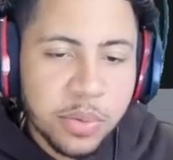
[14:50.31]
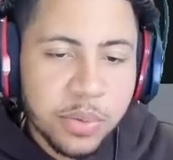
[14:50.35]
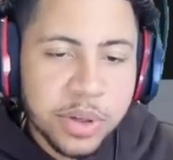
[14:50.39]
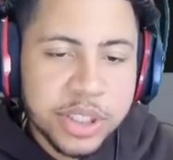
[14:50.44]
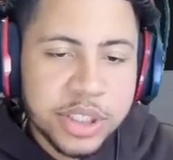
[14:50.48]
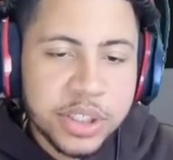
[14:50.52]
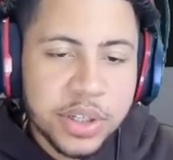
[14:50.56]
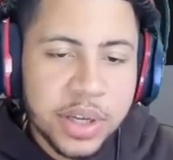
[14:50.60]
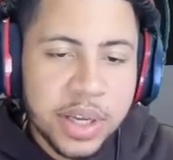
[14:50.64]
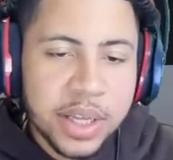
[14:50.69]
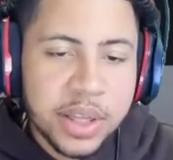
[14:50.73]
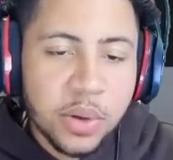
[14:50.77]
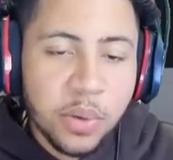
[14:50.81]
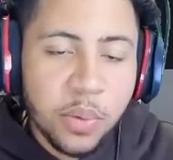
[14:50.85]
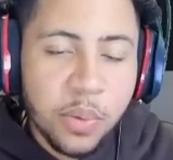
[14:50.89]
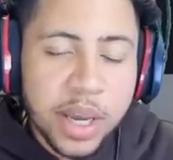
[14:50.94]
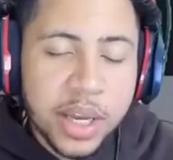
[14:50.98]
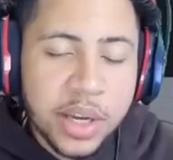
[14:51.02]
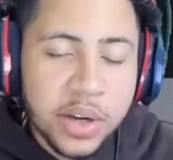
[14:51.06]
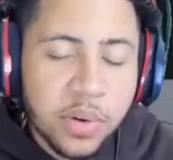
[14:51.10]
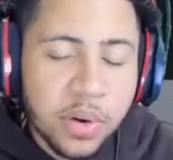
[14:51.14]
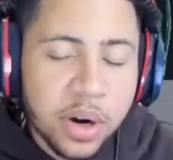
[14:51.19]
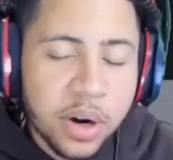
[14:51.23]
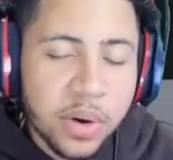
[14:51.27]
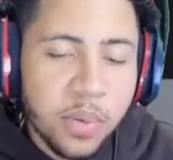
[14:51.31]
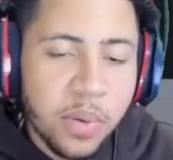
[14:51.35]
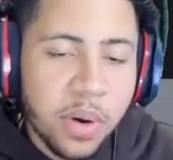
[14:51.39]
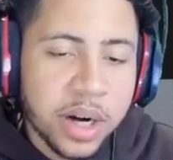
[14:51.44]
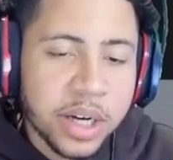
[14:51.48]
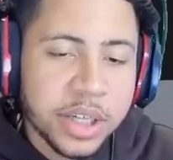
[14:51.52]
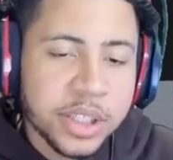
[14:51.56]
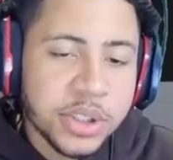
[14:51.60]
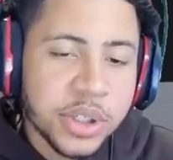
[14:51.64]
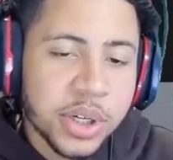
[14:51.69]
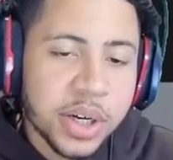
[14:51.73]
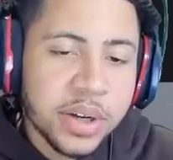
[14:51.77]
which in the way you're going to
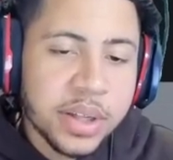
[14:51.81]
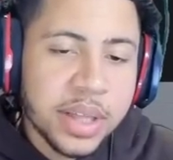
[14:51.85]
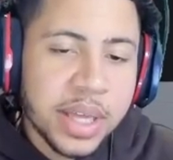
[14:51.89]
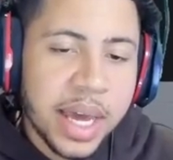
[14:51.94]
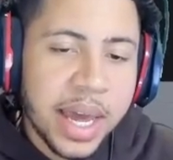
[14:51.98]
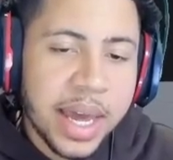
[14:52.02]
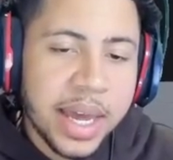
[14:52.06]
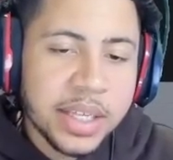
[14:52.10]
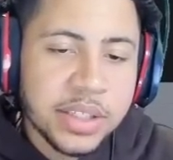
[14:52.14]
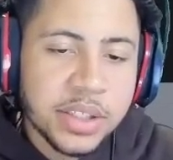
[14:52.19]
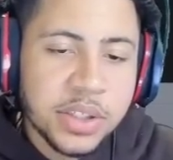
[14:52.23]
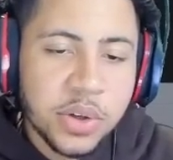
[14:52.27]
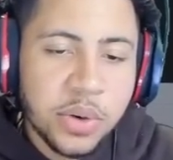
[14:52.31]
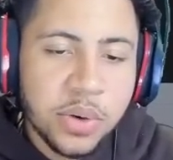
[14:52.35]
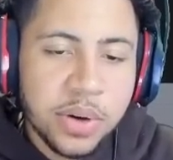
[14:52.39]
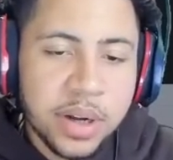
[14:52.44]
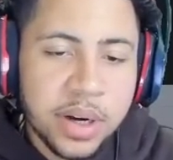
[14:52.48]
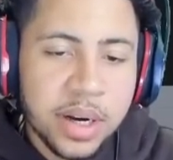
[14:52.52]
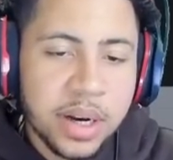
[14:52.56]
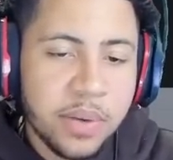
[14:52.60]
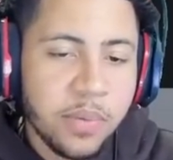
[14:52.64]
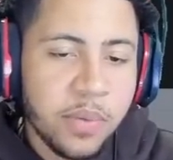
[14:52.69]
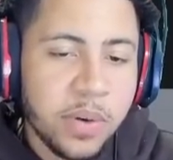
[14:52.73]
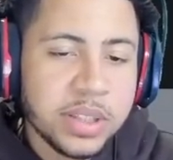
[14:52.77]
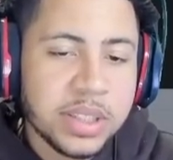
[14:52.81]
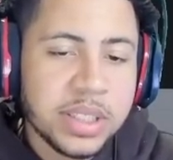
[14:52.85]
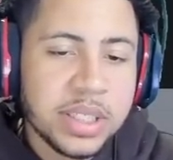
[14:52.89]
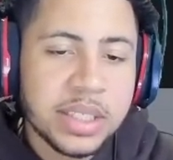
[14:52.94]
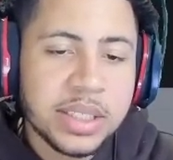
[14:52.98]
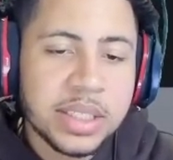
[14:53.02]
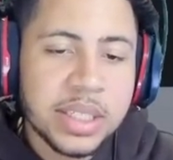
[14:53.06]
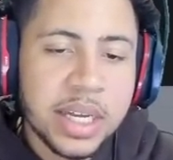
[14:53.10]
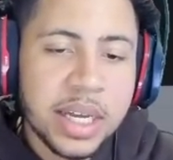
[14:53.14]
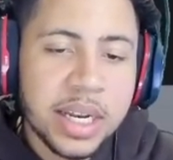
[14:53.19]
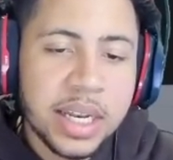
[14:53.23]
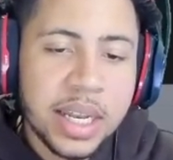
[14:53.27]
want to trigger that is doing, like
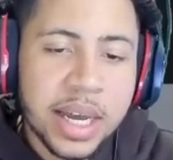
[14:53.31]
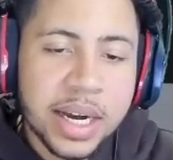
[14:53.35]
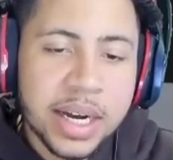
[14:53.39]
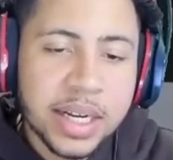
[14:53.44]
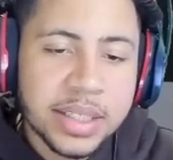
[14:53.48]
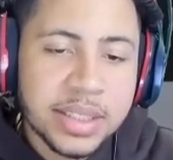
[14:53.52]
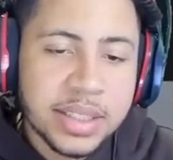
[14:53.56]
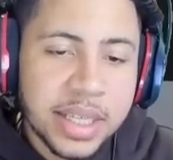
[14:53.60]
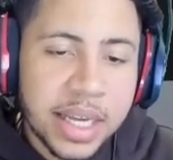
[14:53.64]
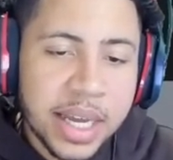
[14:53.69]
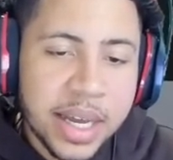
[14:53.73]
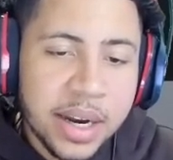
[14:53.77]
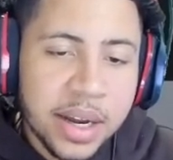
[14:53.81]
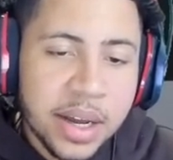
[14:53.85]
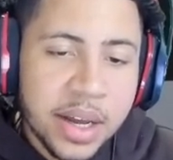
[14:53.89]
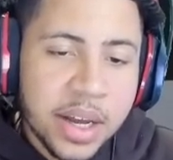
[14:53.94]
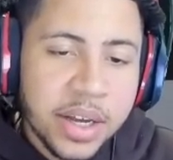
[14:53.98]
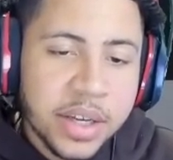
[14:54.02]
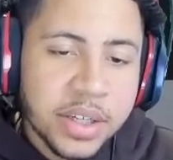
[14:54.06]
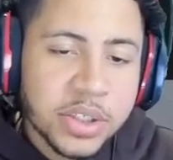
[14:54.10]
I said,